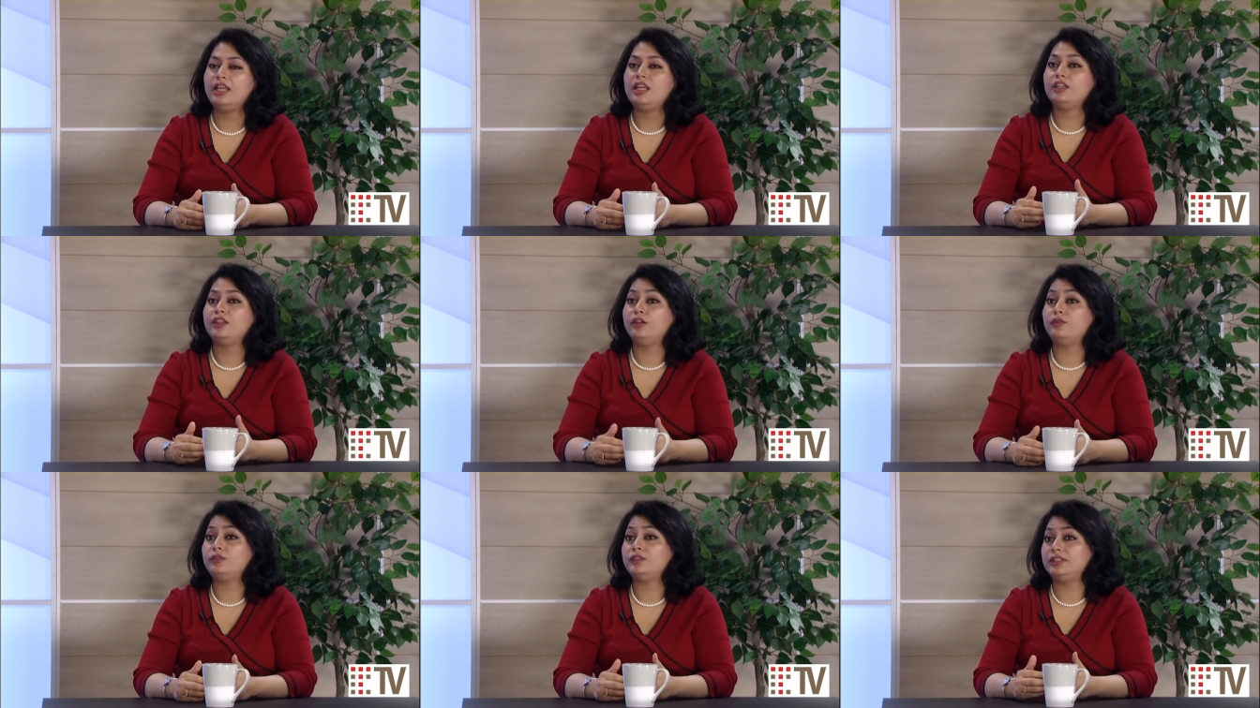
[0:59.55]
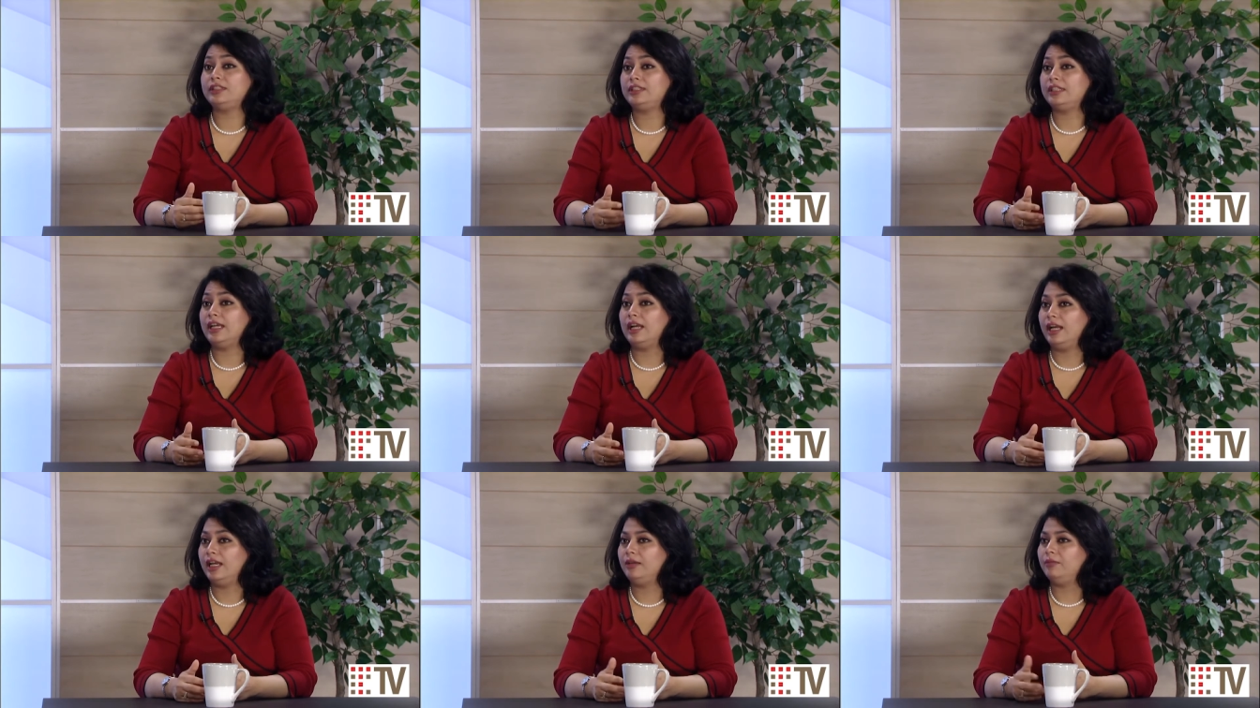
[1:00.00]
There was a
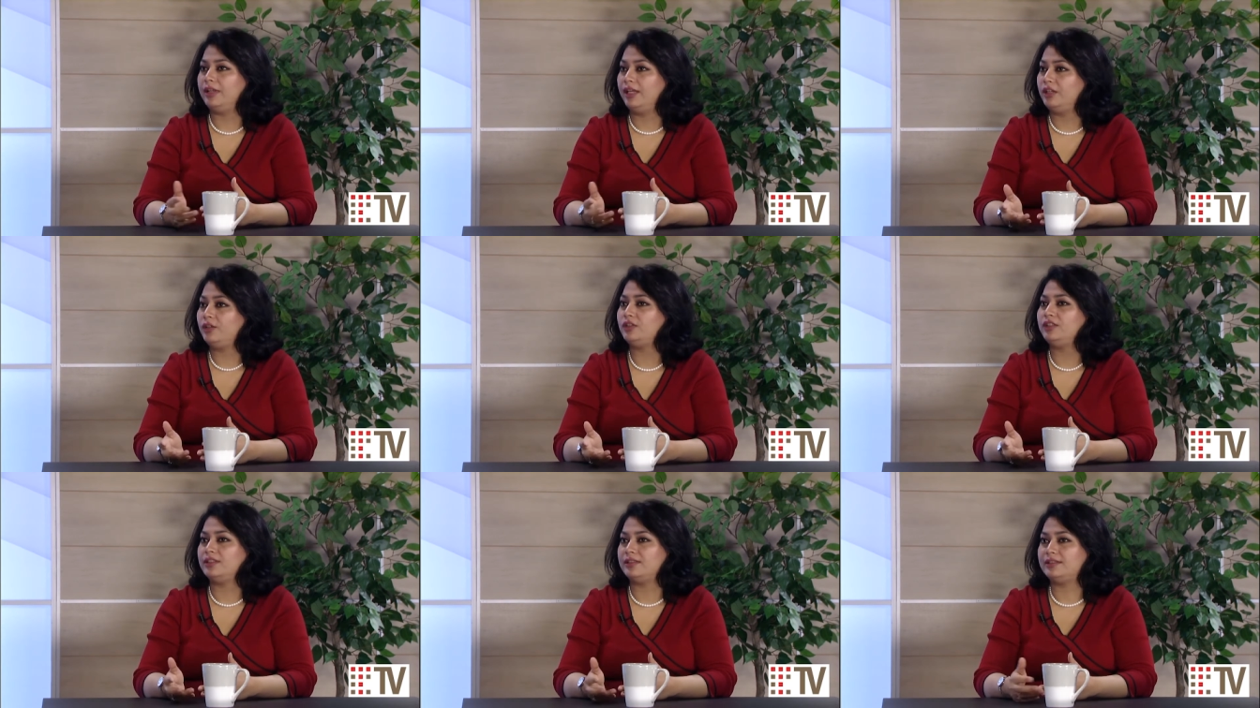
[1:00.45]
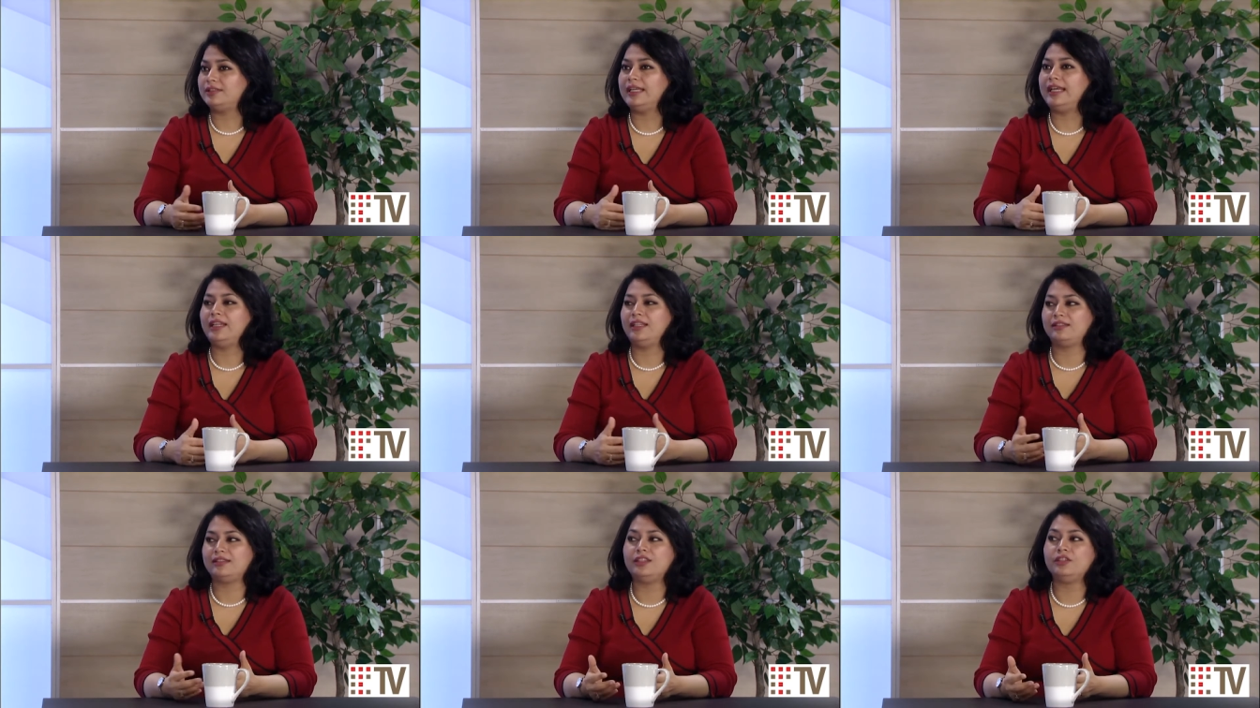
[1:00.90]
time, like you just said,
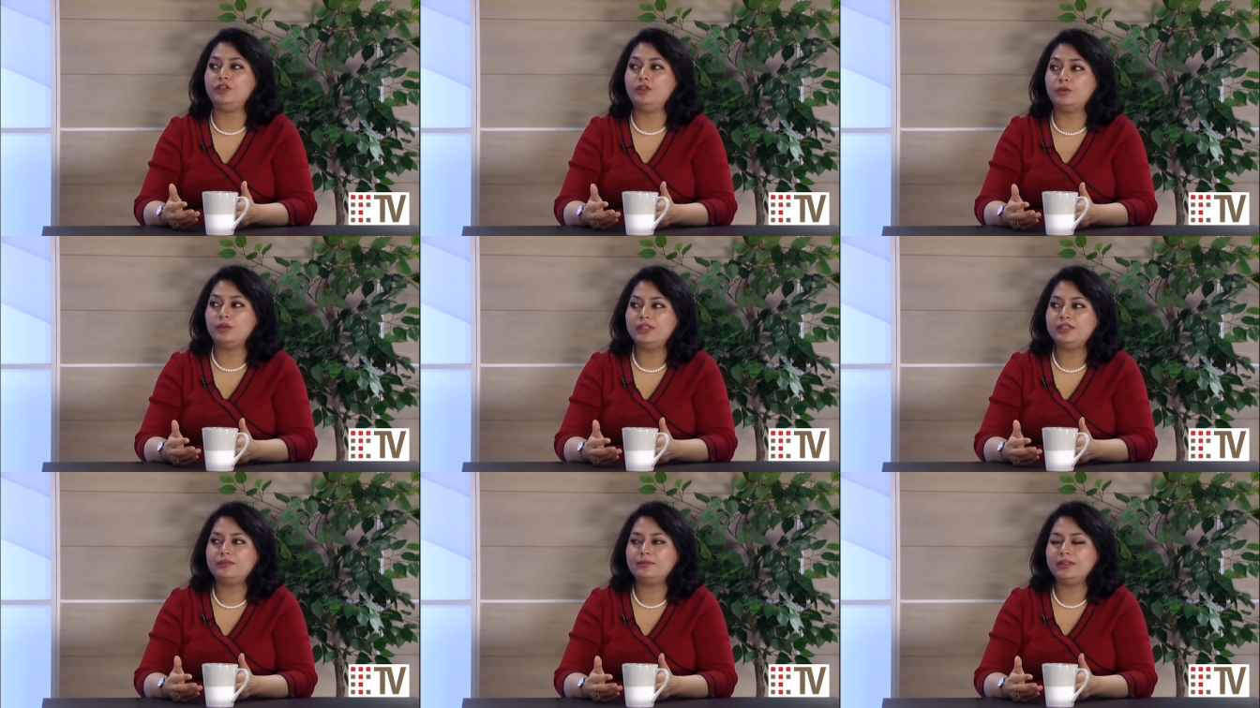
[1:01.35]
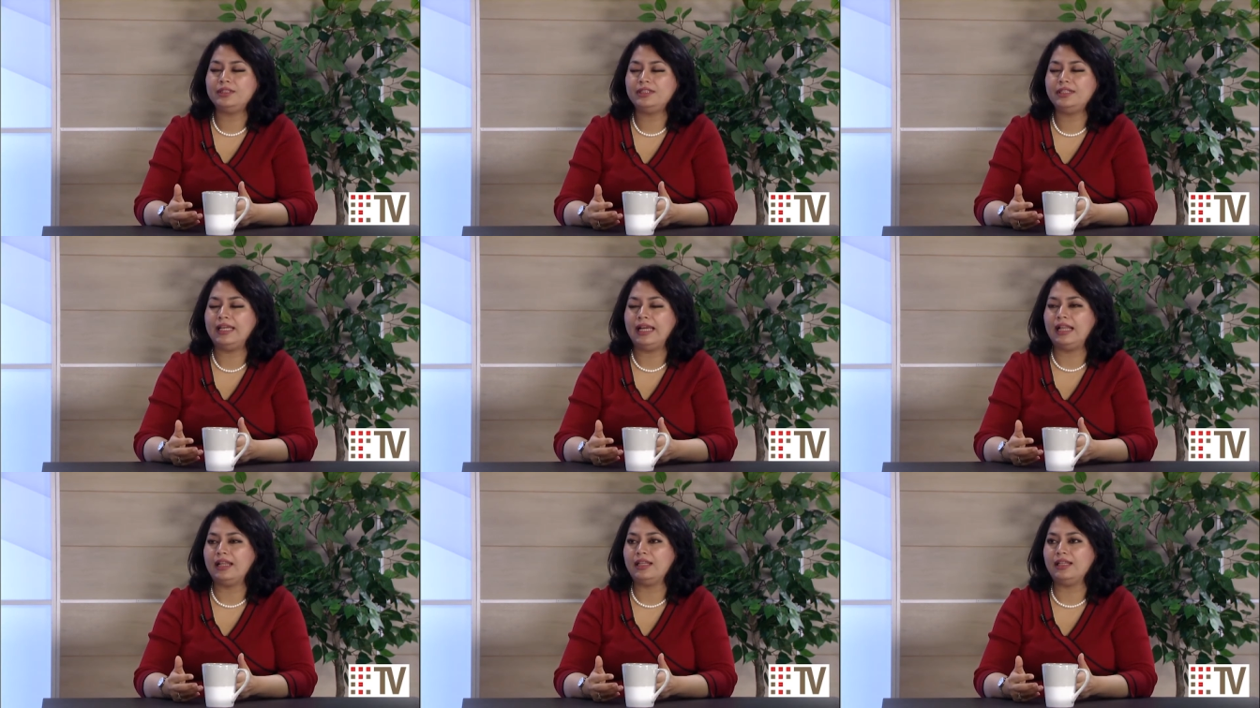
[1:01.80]
it's a newer
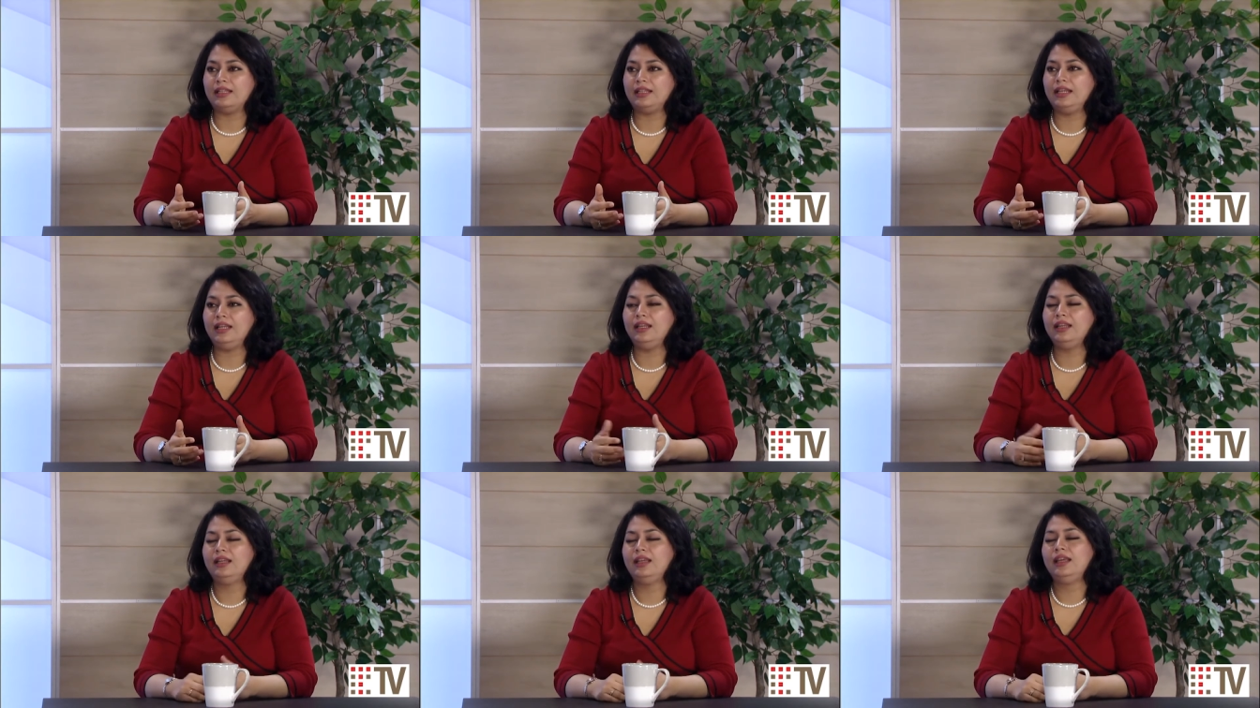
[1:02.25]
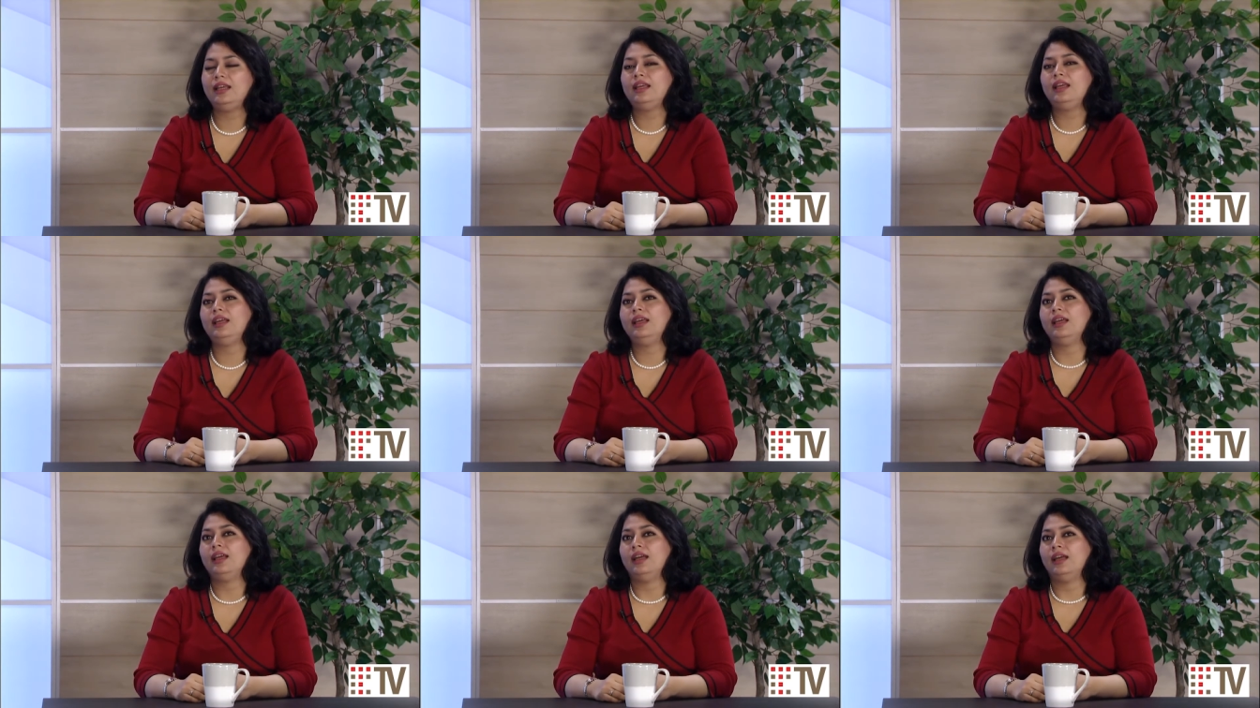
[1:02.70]
specialty.
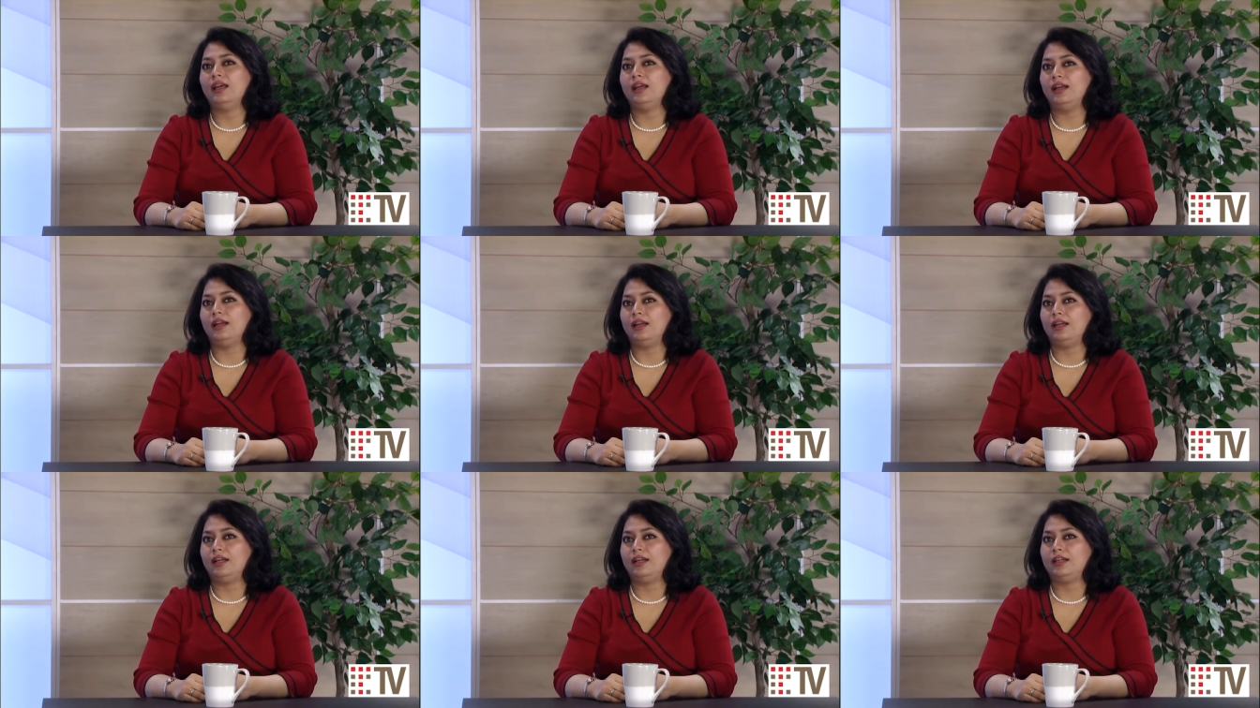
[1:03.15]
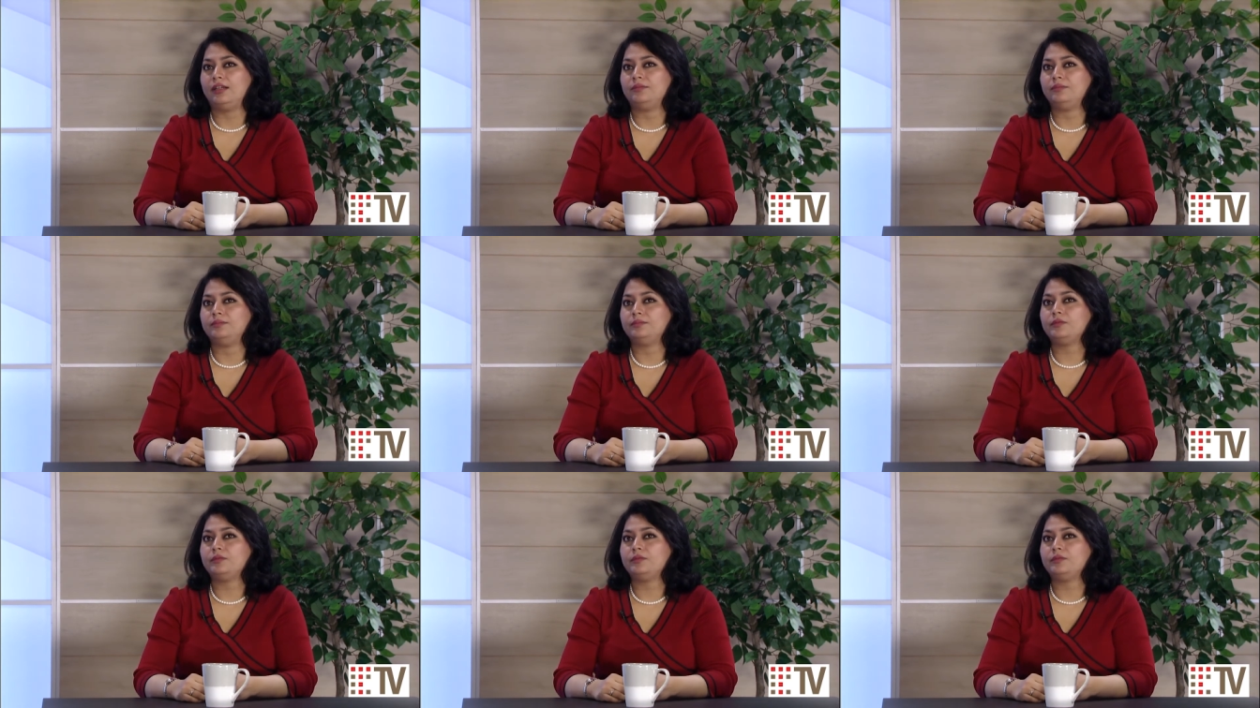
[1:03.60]
Um,